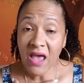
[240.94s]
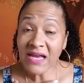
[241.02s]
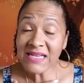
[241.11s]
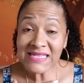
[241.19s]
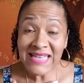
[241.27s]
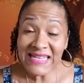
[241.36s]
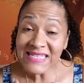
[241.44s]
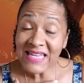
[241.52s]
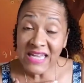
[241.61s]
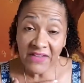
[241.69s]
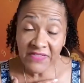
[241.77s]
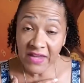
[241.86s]
Because that's the
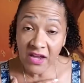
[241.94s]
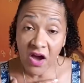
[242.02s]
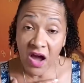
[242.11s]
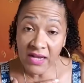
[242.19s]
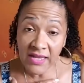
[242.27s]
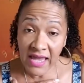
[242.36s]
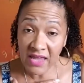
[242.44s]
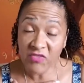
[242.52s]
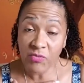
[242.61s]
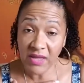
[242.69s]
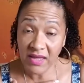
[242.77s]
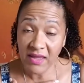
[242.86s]
gift that God gave
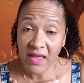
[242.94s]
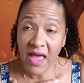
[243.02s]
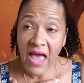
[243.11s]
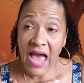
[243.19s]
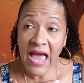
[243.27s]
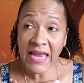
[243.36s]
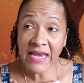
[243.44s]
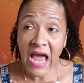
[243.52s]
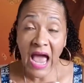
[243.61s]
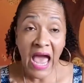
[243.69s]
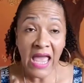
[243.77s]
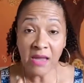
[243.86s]
me. And
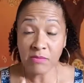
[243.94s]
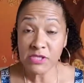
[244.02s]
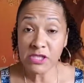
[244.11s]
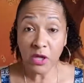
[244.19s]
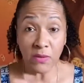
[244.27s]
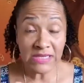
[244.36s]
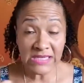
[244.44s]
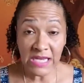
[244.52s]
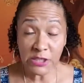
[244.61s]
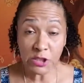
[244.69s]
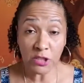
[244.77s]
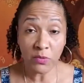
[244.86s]
I am so
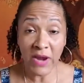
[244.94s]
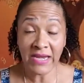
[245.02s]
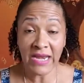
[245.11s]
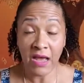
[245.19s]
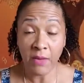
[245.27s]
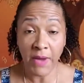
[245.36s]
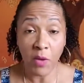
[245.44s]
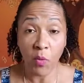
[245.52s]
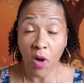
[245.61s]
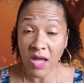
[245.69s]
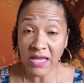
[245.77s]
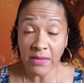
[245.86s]
intentional right now about
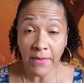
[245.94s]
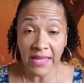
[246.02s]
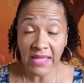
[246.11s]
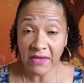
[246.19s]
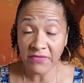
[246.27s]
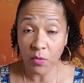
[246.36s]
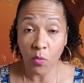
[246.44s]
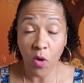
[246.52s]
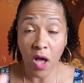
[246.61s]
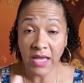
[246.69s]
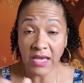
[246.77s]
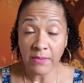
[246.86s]
walking in my gift and
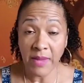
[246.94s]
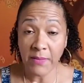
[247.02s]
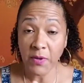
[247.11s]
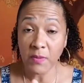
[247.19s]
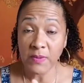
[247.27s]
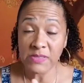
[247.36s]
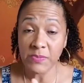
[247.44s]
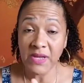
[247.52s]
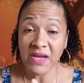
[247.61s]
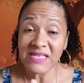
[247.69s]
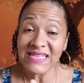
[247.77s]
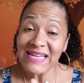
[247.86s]
walking in my purpose
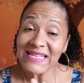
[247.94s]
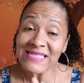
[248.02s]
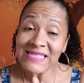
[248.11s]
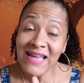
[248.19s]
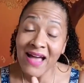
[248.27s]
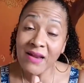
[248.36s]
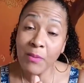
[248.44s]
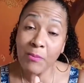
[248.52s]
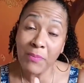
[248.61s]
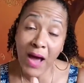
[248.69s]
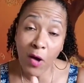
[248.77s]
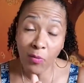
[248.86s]
because it's not
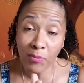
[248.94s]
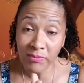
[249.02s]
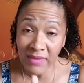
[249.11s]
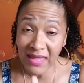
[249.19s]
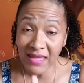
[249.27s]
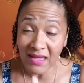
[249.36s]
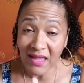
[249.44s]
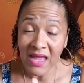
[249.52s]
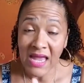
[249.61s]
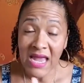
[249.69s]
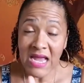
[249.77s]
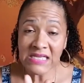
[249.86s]
about me,
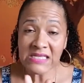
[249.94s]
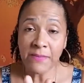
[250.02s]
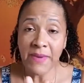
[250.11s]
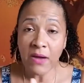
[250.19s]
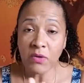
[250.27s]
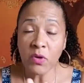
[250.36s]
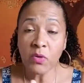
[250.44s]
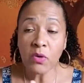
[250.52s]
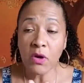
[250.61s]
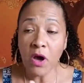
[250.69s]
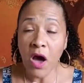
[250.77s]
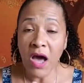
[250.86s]
it's about
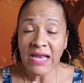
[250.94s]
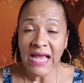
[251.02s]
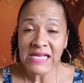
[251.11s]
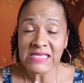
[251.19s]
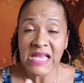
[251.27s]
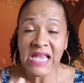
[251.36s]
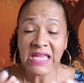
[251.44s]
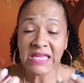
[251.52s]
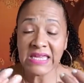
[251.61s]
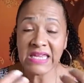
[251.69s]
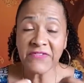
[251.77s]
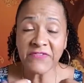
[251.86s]
who God has
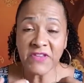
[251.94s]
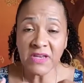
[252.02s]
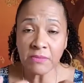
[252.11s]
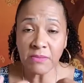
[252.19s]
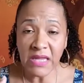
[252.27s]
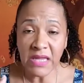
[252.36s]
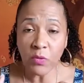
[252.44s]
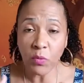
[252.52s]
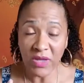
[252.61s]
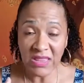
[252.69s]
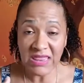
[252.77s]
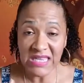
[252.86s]
gifted me
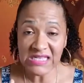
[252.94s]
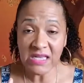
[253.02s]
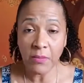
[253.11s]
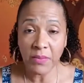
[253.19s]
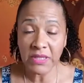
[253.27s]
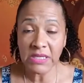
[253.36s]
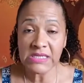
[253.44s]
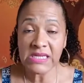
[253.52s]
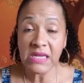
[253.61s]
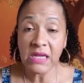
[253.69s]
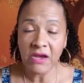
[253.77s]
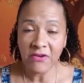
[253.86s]
with this
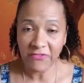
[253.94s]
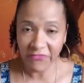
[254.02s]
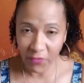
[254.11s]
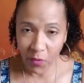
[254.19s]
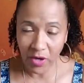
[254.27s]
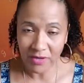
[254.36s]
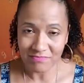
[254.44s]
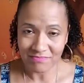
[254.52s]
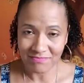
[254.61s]
ability for.